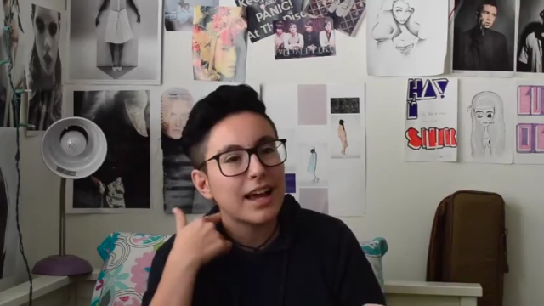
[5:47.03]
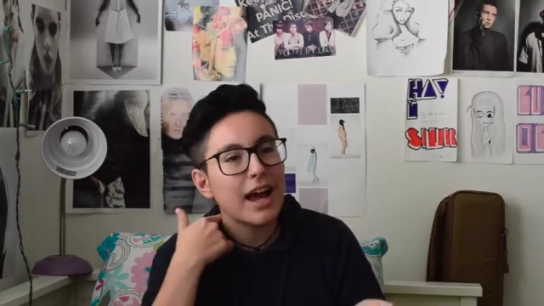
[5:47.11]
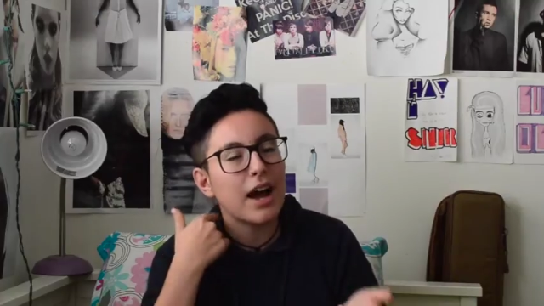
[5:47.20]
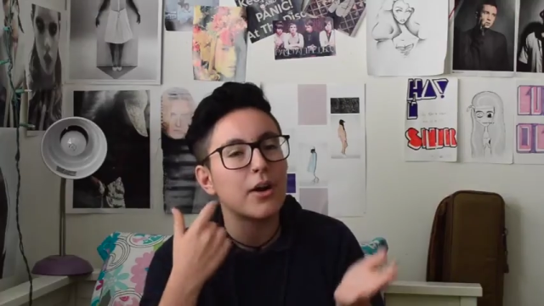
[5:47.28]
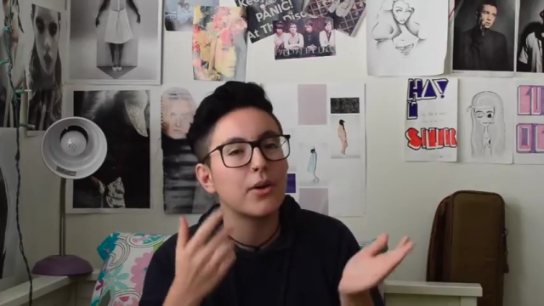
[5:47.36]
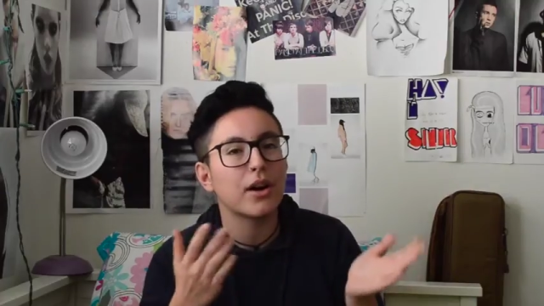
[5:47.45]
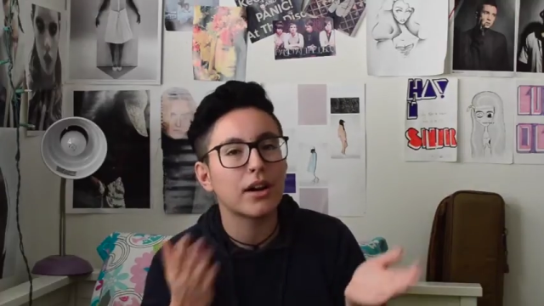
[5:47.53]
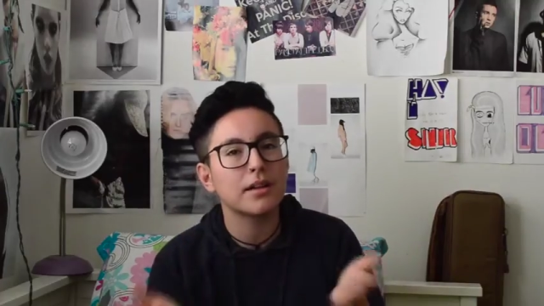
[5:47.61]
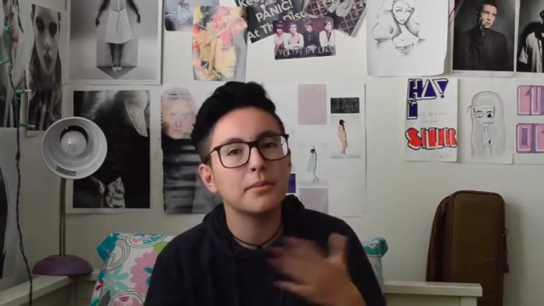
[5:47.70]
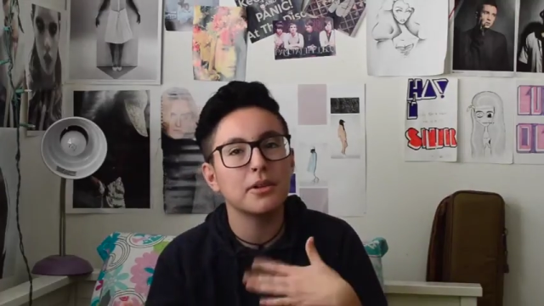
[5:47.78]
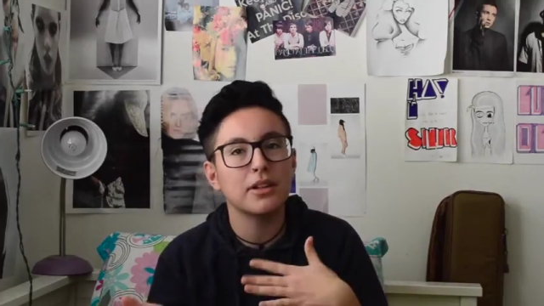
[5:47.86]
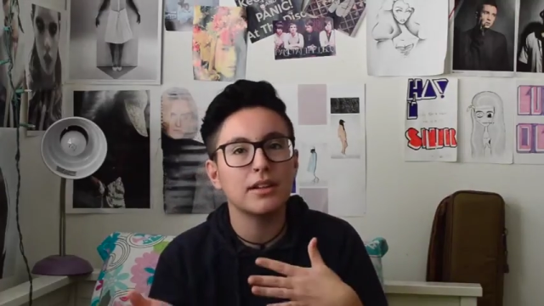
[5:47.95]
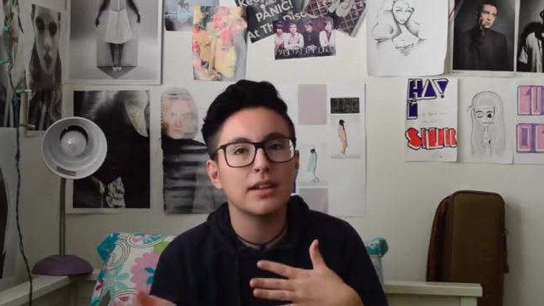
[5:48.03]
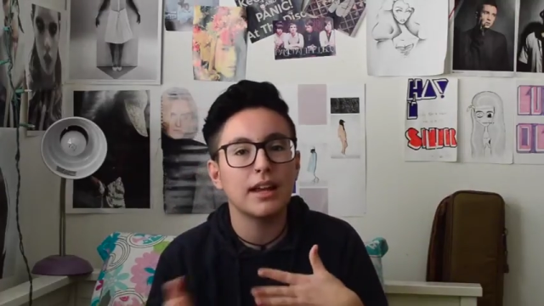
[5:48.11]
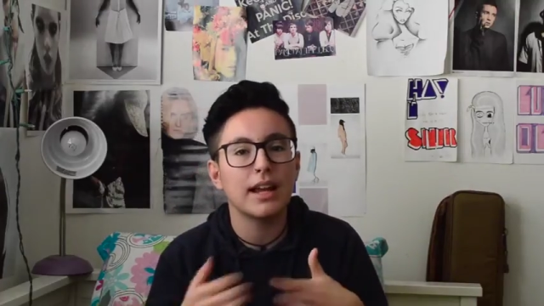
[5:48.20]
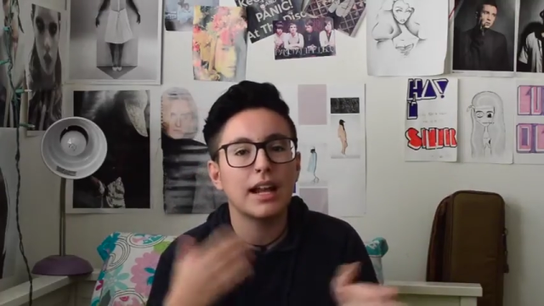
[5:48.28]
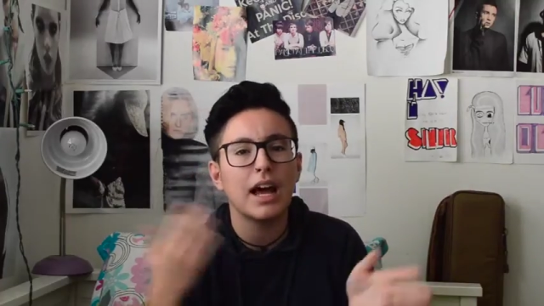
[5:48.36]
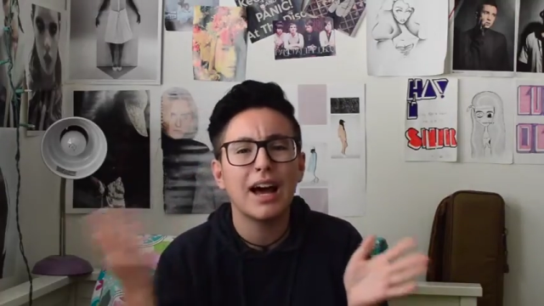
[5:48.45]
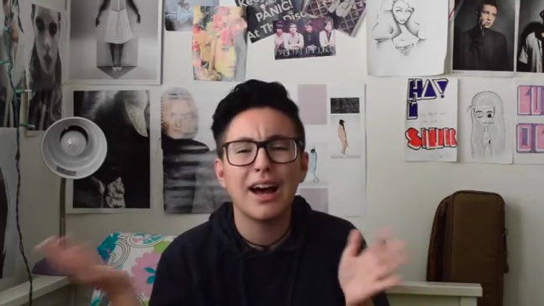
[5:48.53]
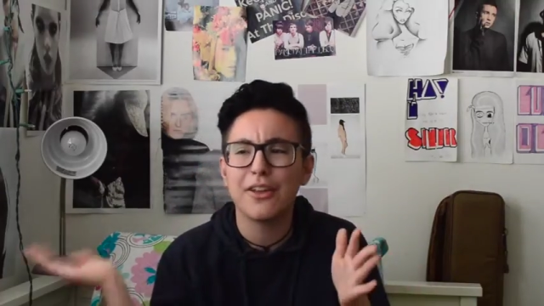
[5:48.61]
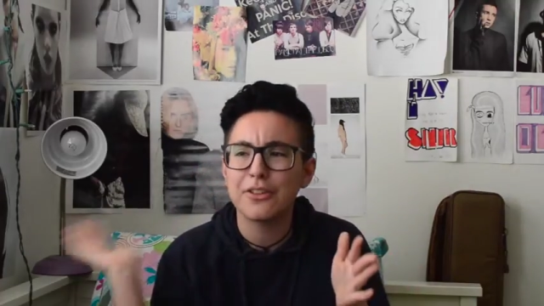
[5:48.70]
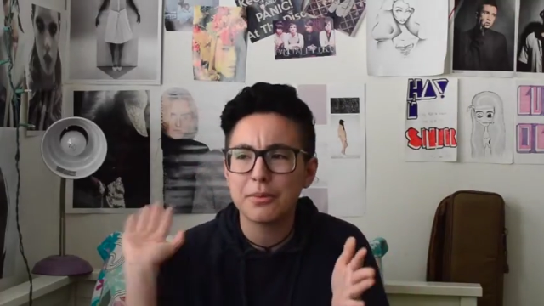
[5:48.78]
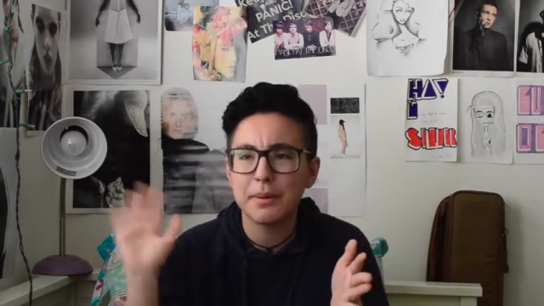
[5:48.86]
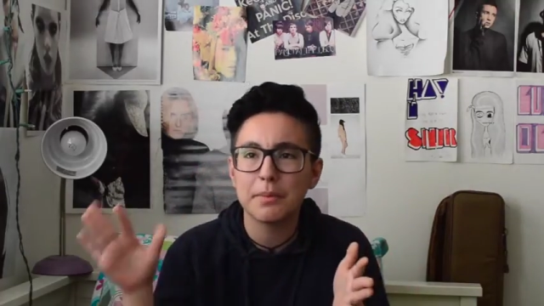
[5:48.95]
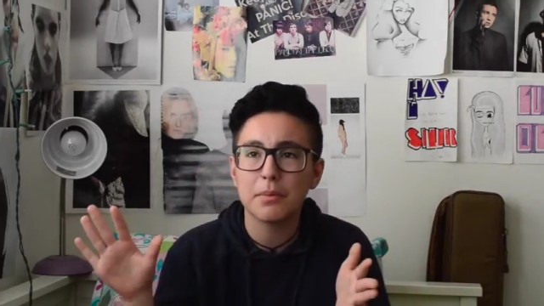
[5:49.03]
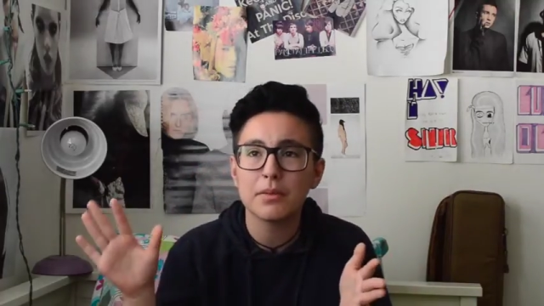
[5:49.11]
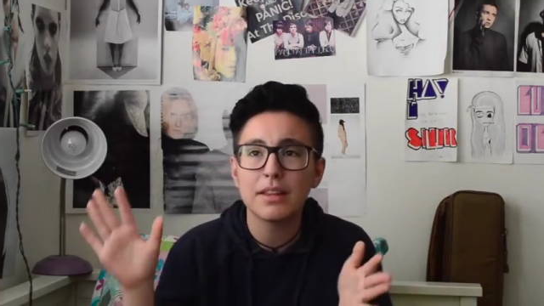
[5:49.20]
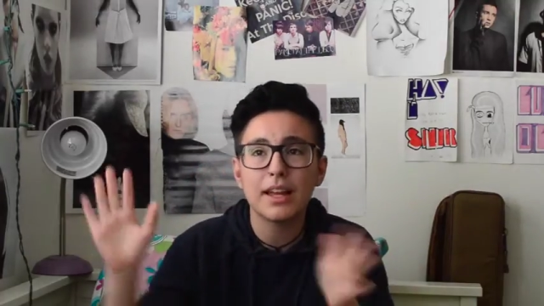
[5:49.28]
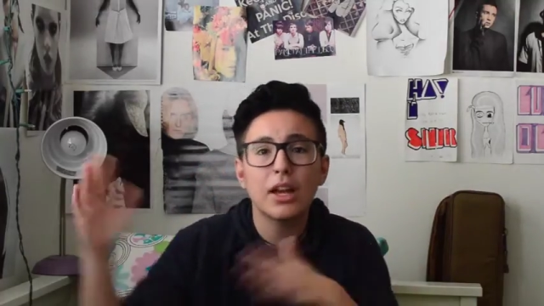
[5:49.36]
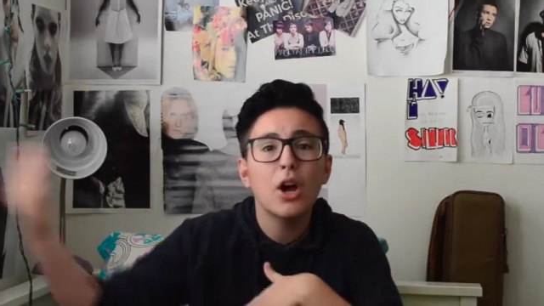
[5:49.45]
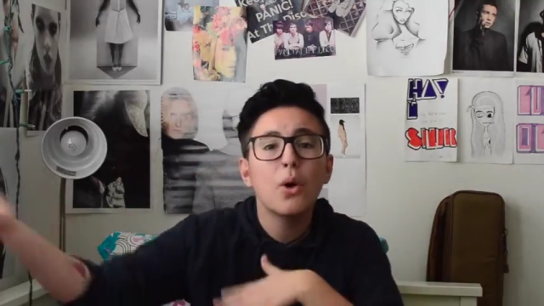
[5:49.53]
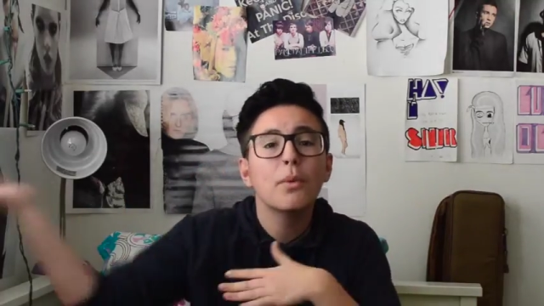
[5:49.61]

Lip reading: how our community and other people, like,